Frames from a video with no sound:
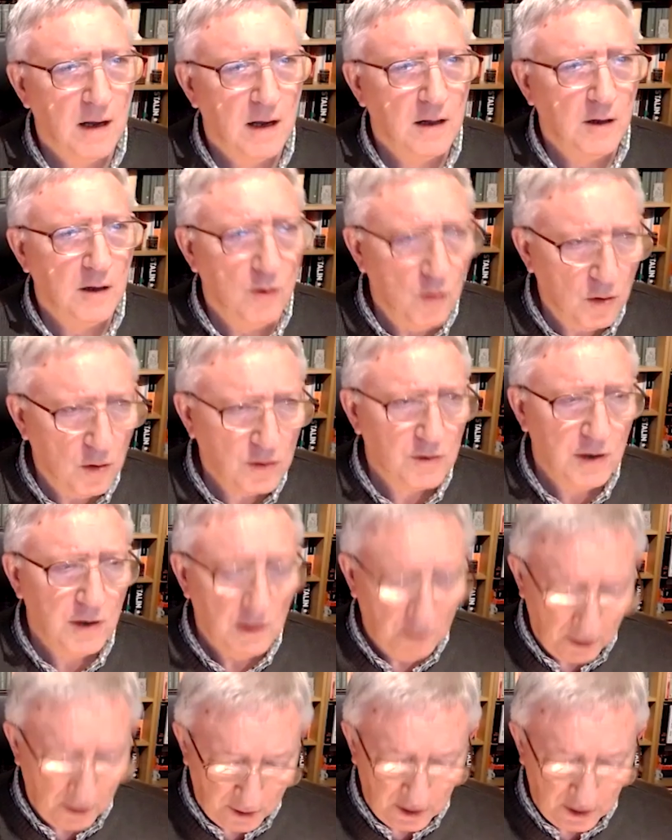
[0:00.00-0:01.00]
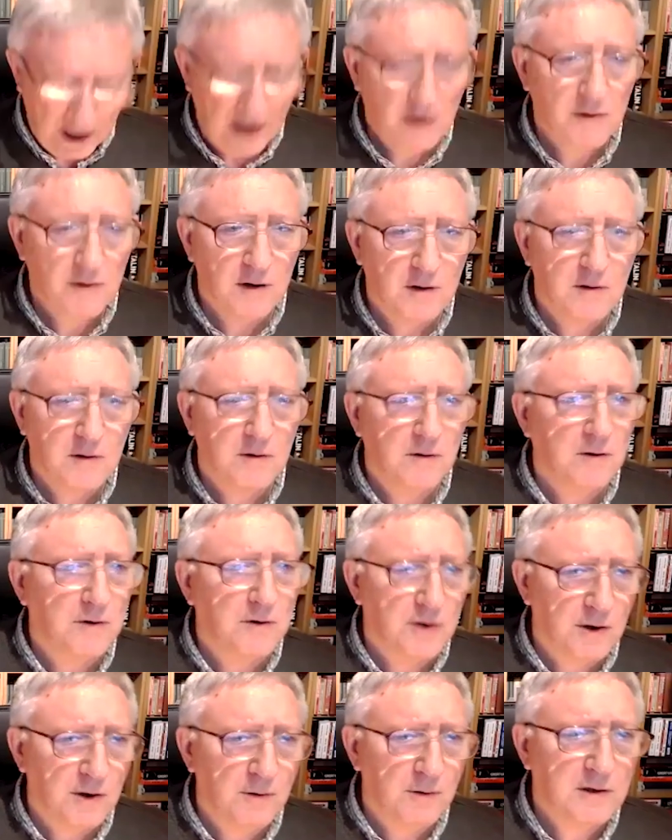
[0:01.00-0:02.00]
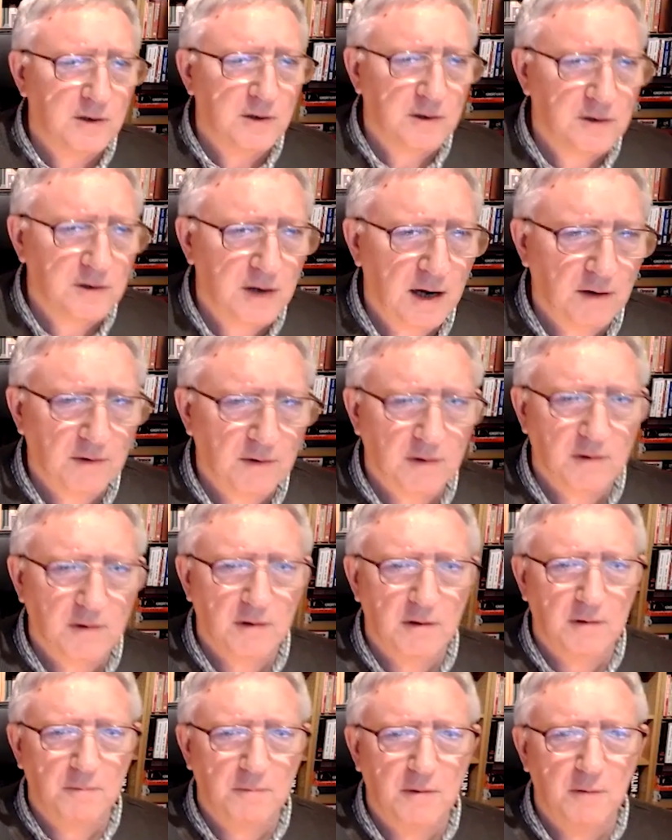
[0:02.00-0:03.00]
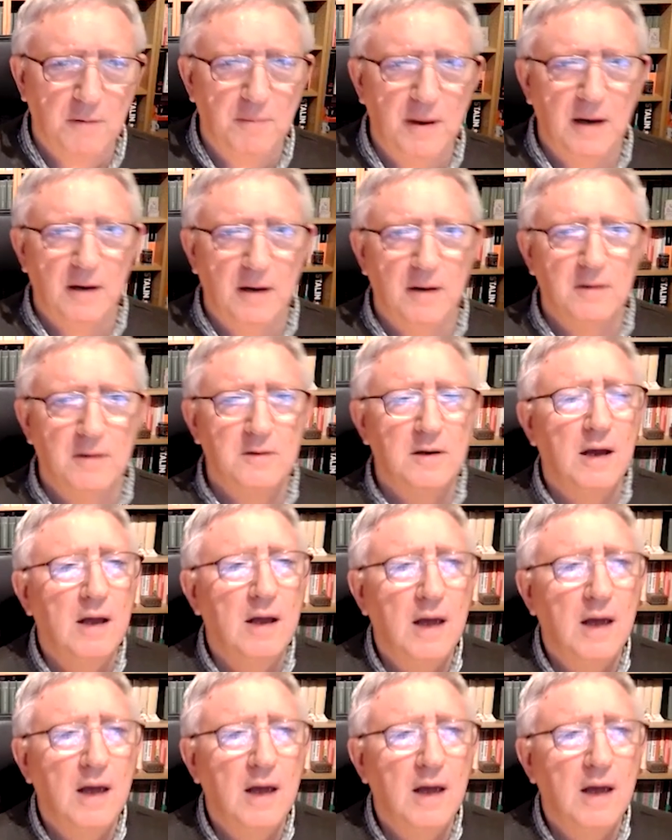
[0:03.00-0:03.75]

The oak tree was sacred to the Druids and sacred to the, the pagans.